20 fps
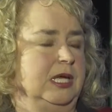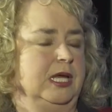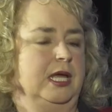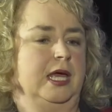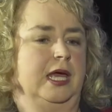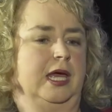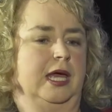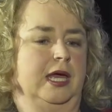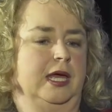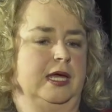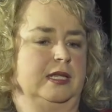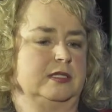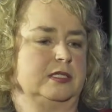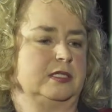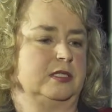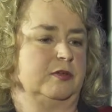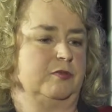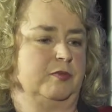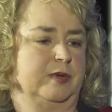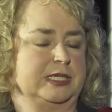Mm-hmm.
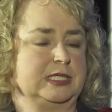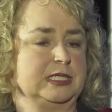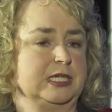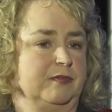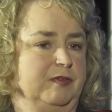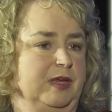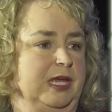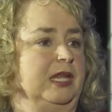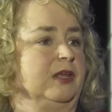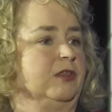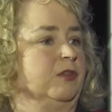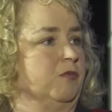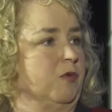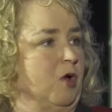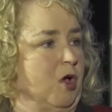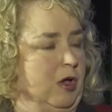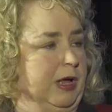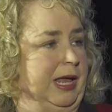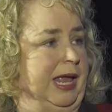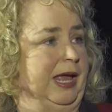It's the risk of getting the
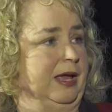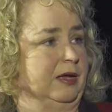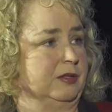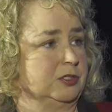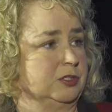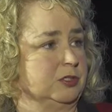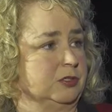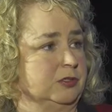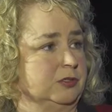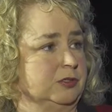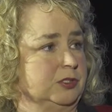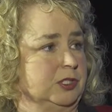wrong answer.